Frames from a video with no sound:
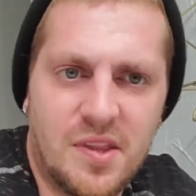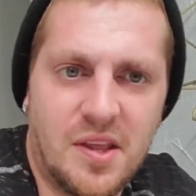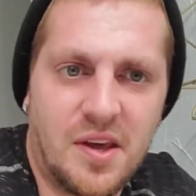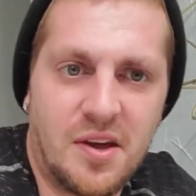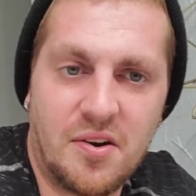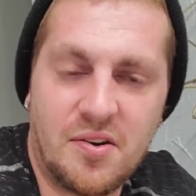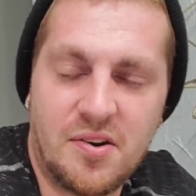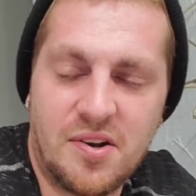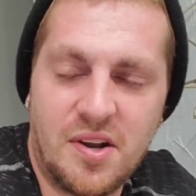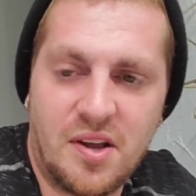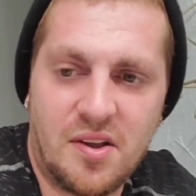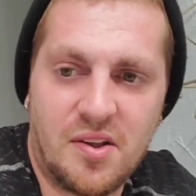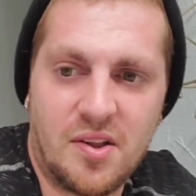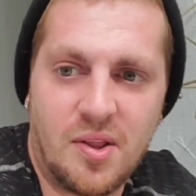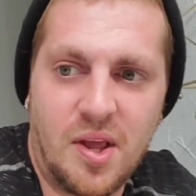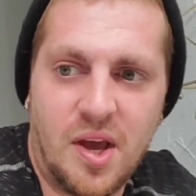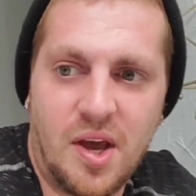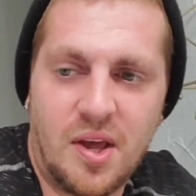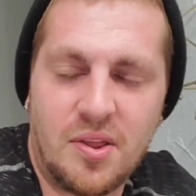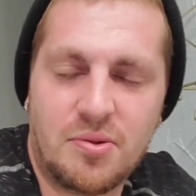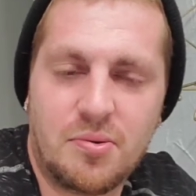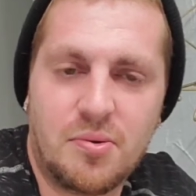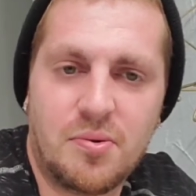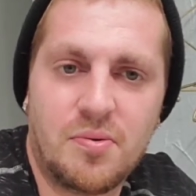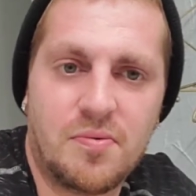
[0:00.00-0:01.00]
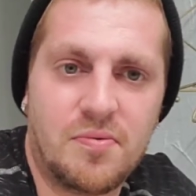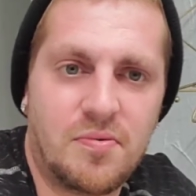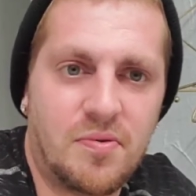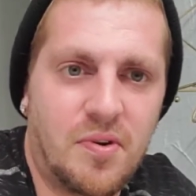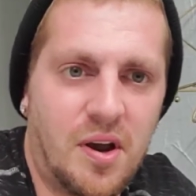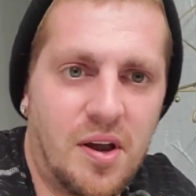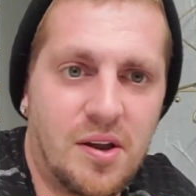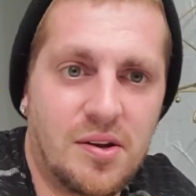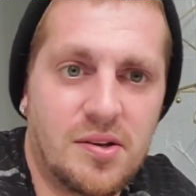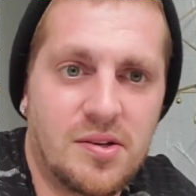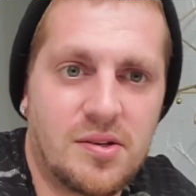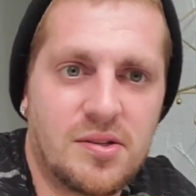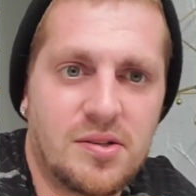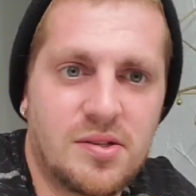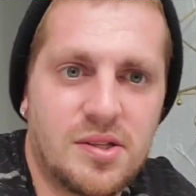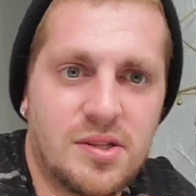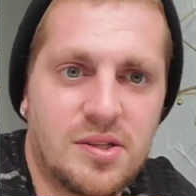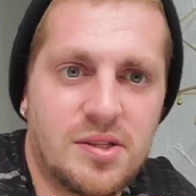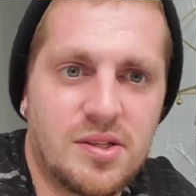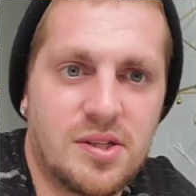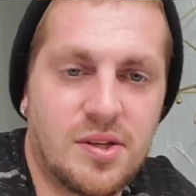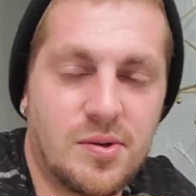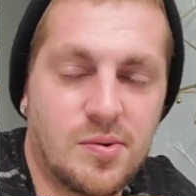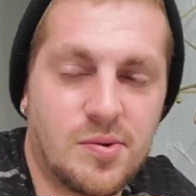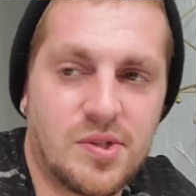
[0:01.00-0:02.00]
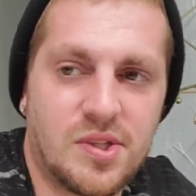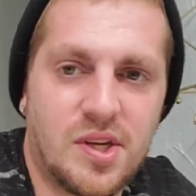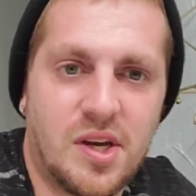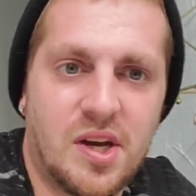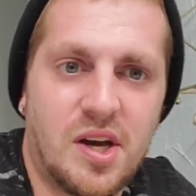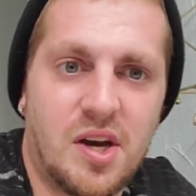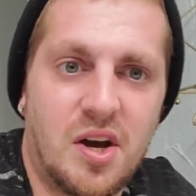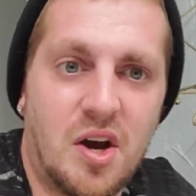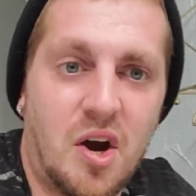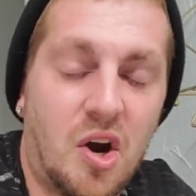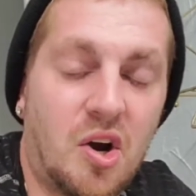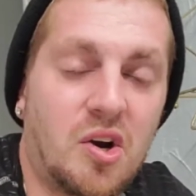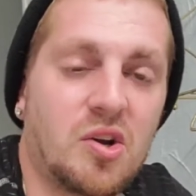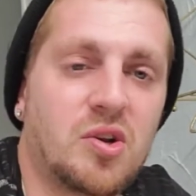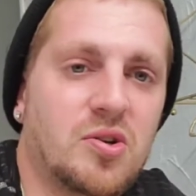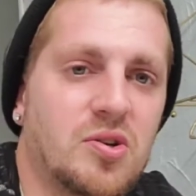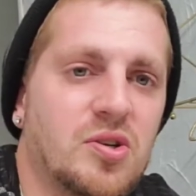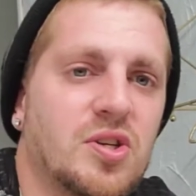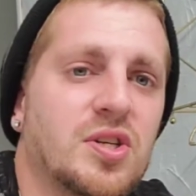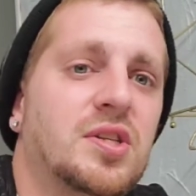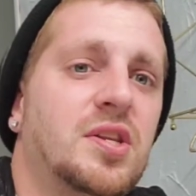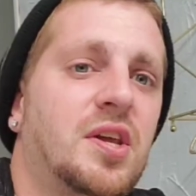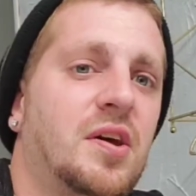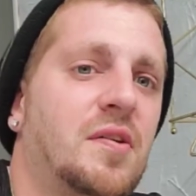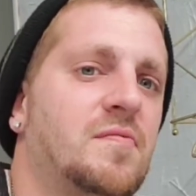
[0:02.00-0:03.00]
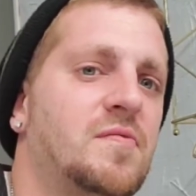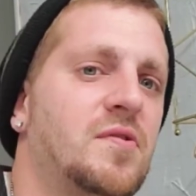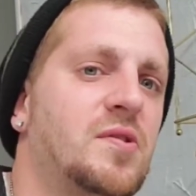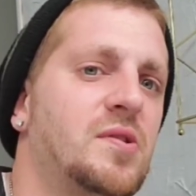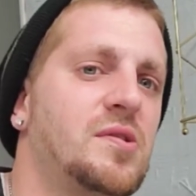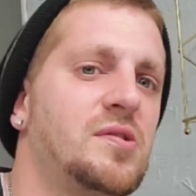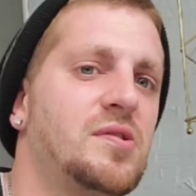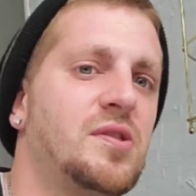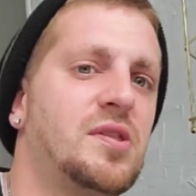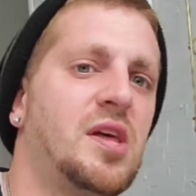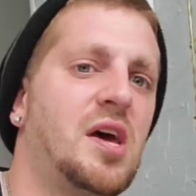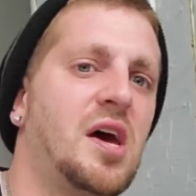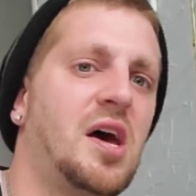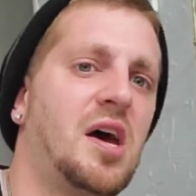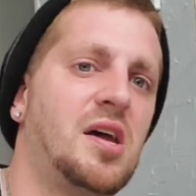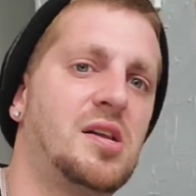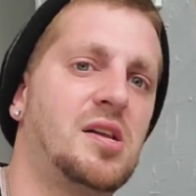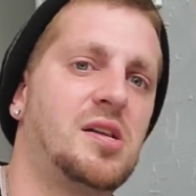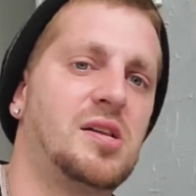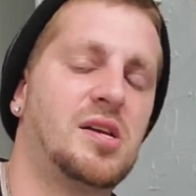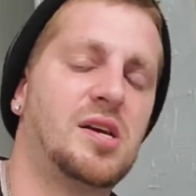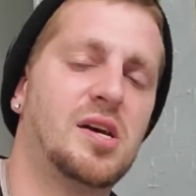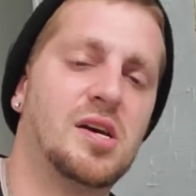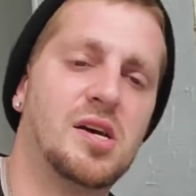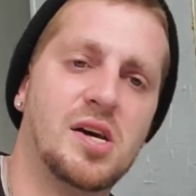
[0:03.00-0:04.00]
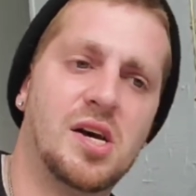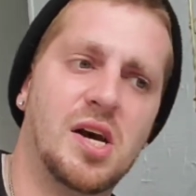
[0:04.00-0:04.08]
let her down the line through a friend. It was an article in Denver that